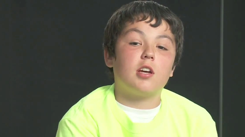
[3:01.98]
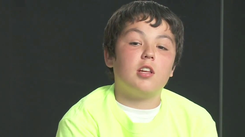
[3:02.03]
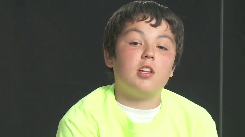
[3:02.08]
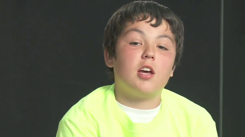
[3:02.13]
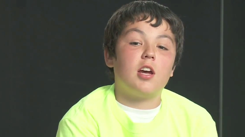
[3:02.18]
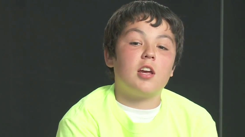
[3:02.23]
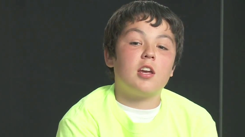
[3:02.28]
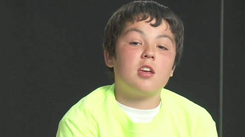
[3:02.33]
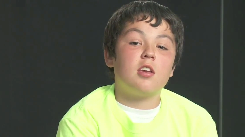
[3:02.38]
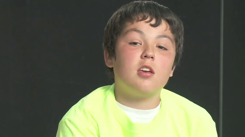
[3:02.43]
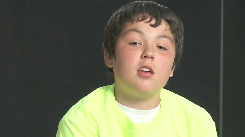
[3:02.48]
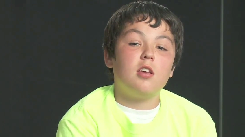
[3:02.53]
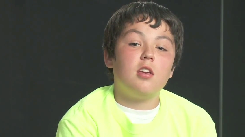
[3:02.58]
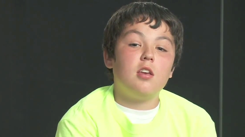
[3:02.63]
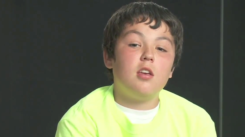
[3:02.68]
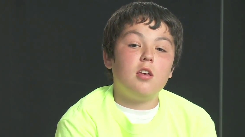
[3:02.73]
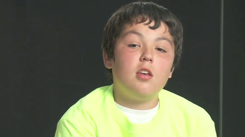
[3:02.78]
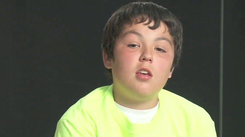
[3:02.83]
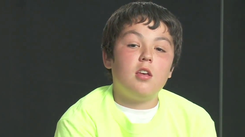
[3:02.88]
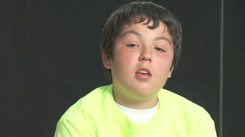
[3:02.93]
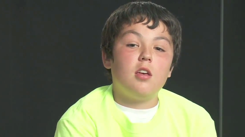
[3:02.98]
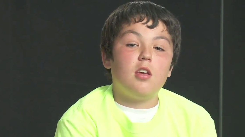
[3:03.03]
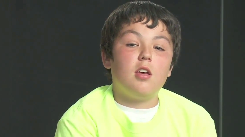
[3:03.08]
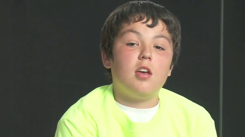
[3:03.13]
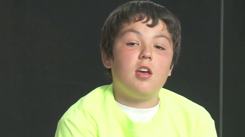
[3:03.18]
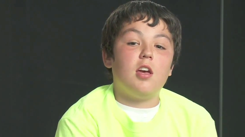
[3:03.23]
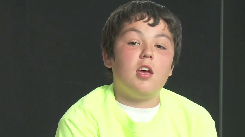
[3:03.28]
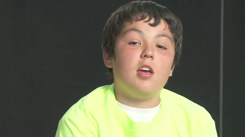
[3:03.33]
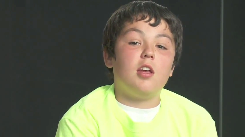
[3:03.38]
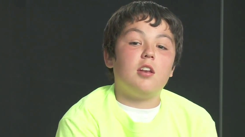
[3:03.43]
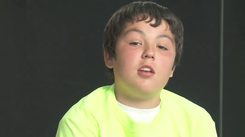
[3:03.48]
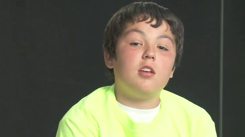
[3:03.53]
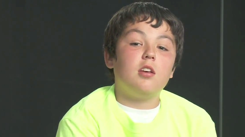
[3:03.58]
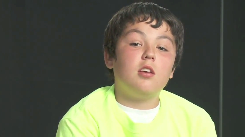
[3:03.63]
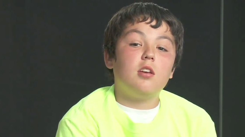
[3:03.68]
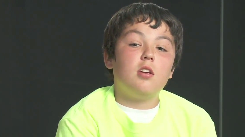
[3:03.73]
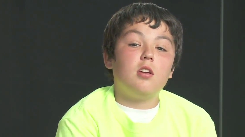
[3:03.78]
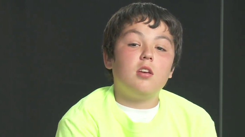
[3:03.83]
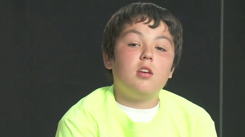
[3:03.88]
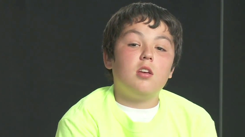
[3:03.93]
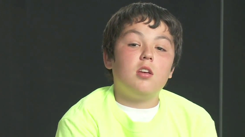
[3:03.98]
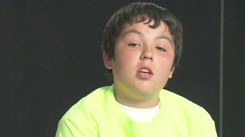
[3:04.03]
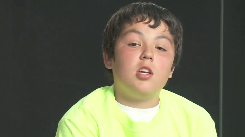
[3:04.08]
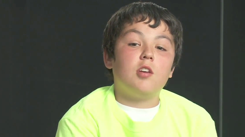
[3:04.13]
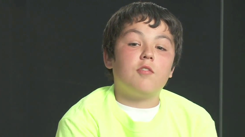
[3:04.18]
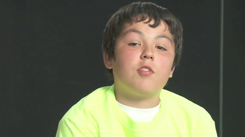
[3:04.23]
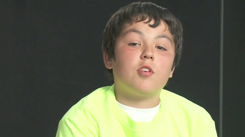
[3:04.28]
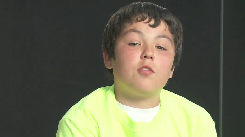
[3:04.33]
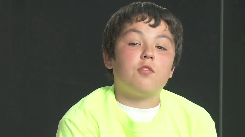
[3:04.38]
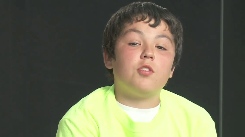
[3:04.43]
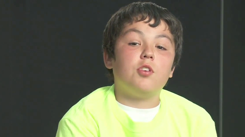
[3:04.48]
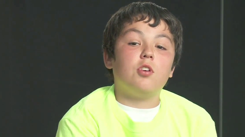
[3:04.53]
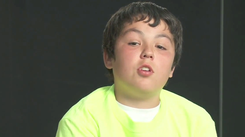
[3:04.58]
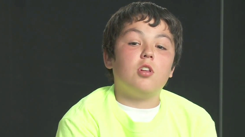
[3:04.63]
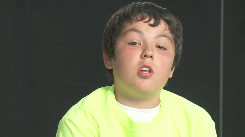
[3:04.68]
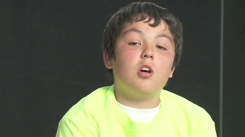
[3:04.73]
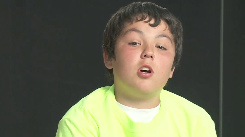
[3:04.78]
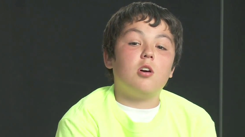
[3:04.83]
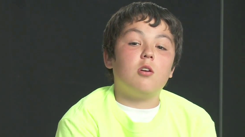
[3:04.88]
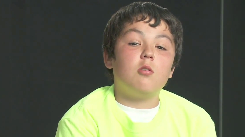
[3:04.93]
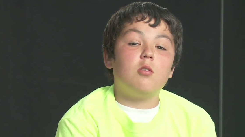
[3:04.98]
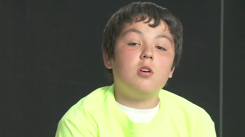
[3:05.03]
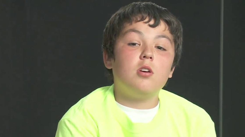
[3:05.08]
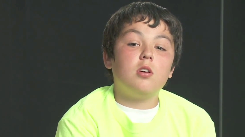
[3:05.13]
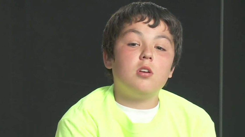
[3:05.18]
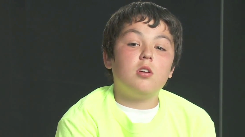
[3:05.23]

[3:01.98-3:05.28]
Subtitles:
I like. And if I feel low,